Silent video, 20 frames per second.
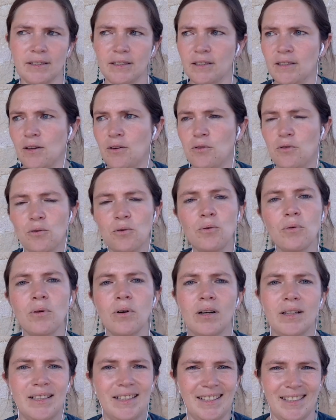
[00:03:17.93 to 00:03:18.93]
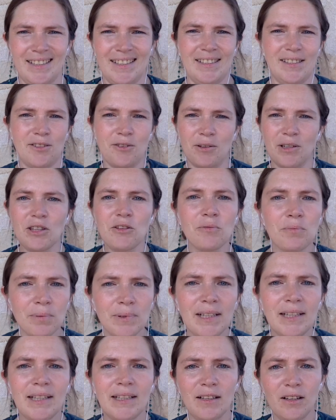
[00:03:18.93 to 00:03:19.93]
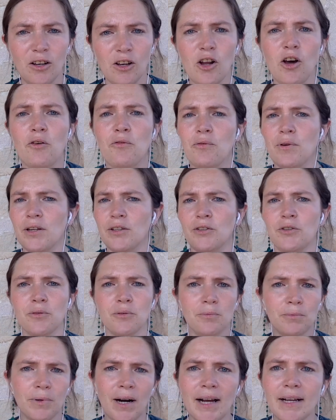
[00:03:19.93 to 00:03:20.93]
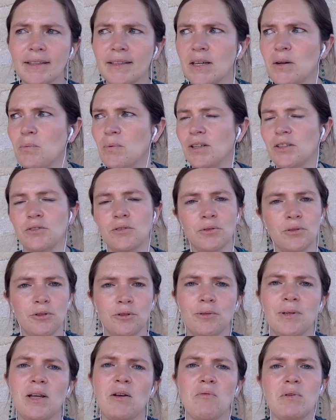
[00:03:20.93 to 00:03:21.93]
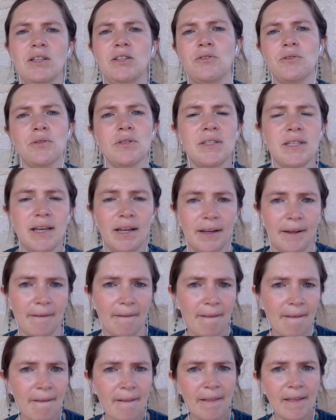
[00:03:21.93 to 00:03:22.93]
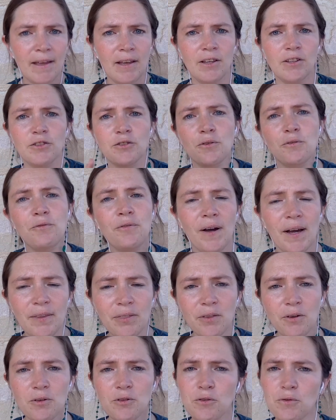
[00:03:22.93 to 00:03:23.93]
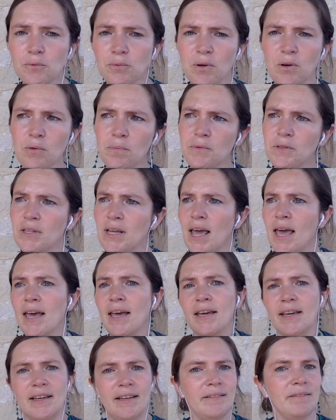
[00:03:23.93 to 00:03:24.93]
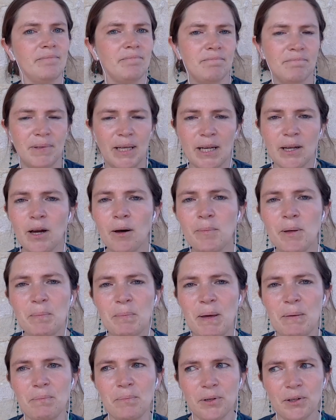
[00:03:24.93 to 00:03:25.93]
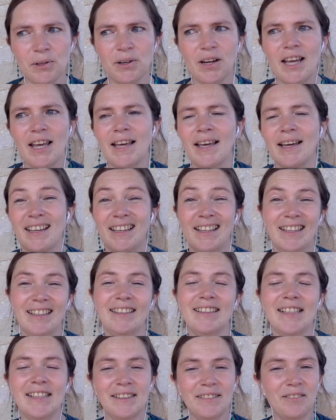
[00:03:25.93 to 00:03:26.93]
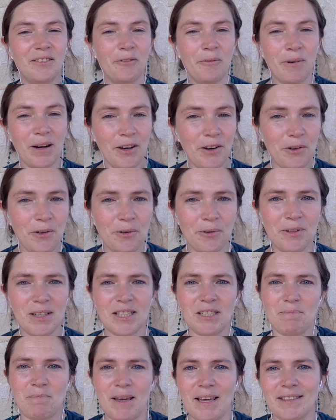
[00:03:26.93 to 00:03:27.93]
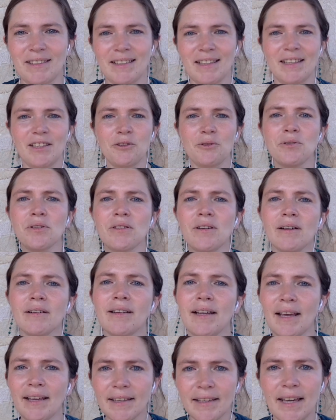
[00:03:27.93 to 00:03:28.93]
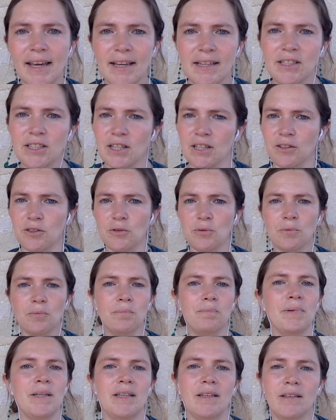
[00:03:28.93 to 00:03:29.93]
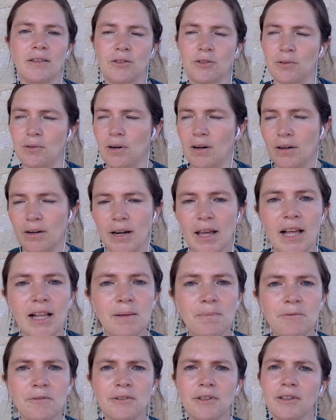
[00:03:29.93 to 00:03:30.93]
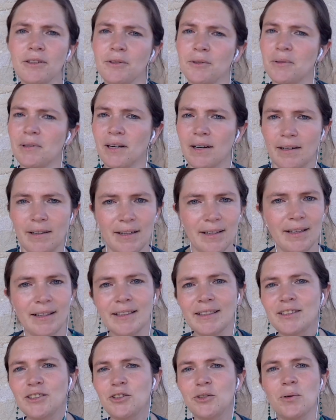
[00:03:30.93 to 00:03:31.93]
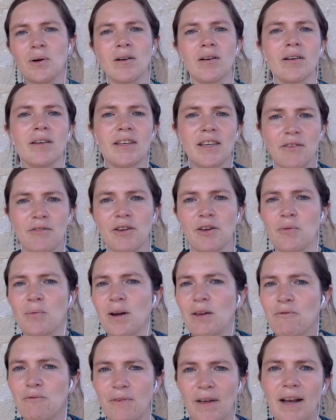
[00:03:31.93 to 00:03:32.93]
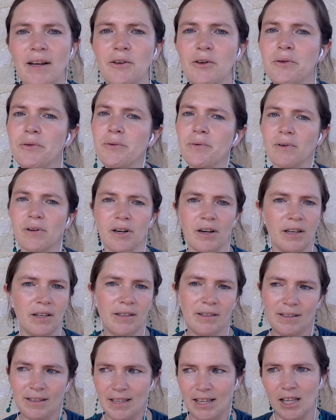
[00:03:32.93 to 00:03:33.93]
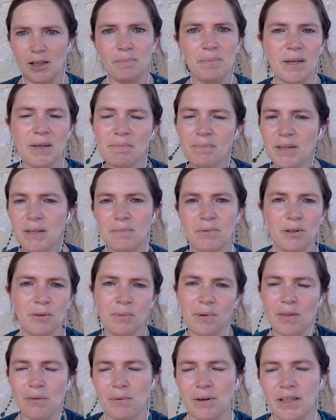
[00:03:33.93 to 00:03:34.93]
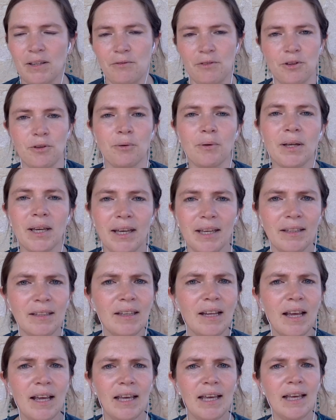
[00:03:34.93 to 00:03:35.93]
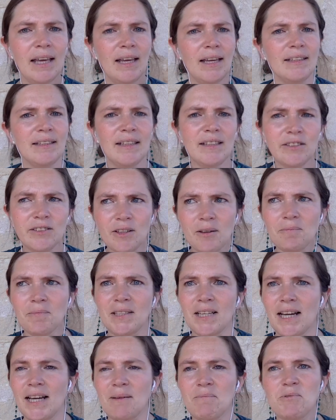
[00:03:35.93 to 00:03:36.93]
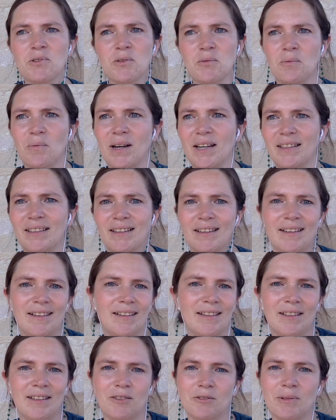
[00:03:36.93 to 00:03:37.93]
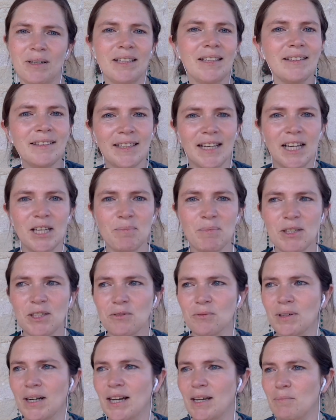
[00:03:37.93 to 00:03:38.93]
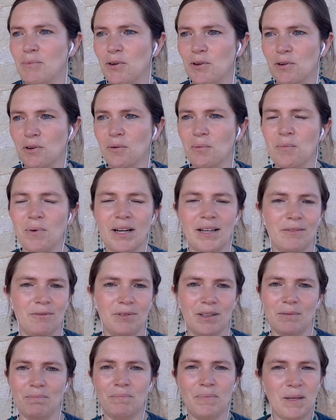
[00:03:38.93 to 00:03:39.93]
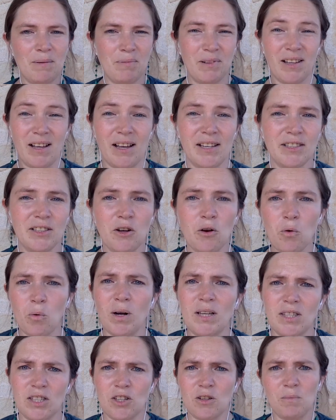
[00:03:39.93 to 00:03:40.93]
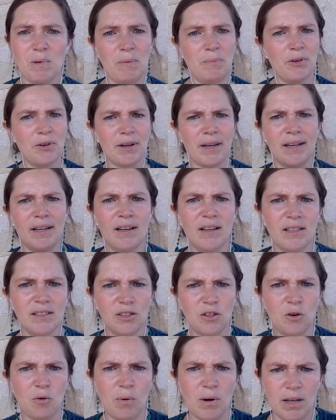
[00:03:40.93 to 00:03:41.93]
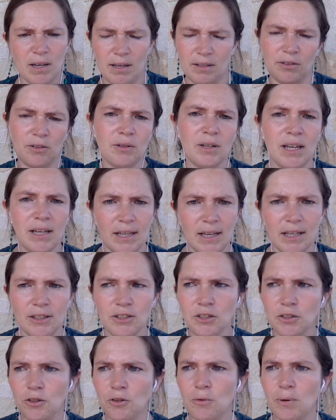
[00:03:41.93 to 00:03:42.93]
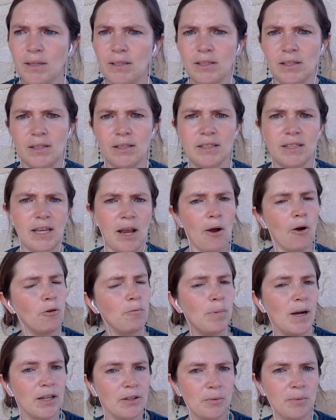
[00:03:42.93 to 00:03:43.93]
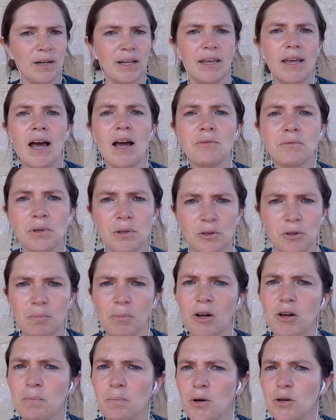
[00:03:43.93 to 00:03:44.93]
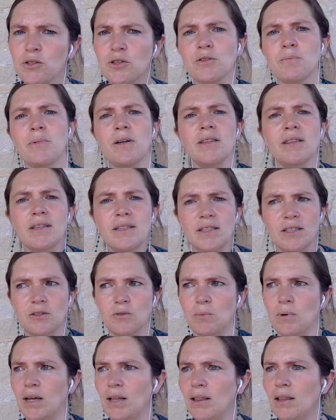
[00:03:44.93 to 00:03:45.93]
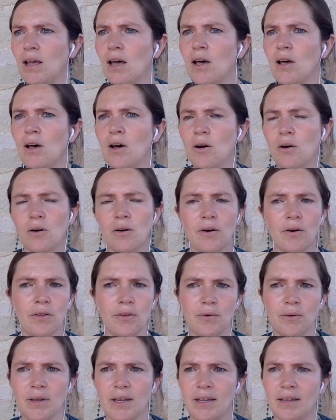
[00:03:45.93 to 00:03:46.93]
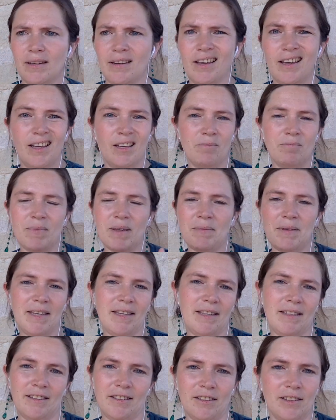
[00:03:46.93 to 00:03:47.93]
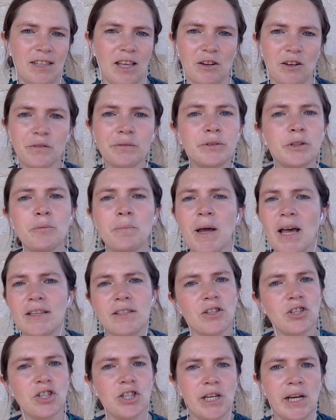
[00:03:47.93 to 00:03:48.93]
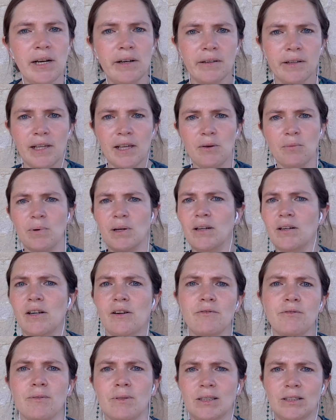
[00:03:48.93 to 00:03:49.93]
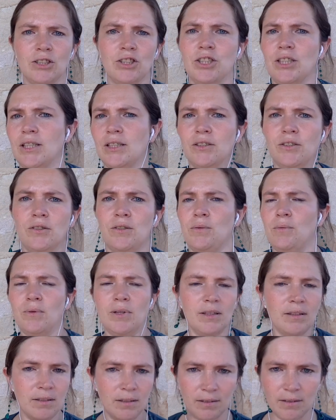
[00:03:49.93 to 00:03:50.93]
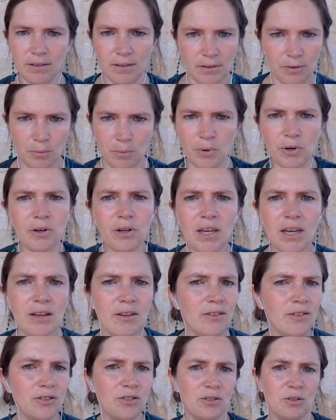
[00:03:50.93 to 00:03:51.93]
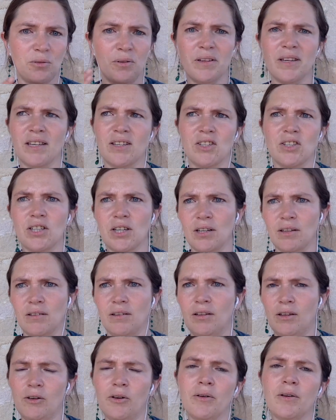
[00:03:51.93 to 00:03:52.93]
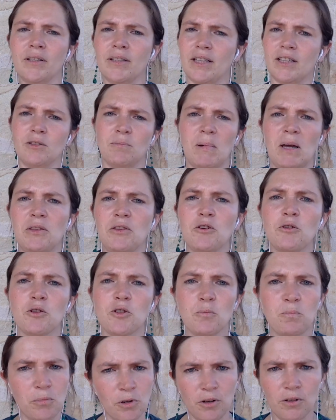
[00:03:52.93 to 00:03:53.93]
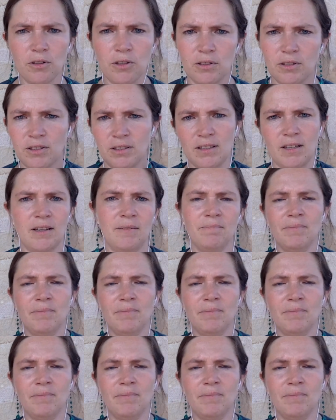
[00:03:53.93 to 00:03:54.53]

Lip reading: So who is going to really love what you're writing, what you're doing, what you're selling. So find those groups and become a member. And then what you do is basically you start engaging. You are helpful, you are kind, you are giving away value, you are helping people with whatever you can. And then sometimes when the time is ripe, or when people ask a question, maybe you can answer the question and say, oh, by the way, I wrote a blog post about this as well. Or you can, maybe that group has a share day where everyone shares what they're working on. So you can share, look, that's my newest product.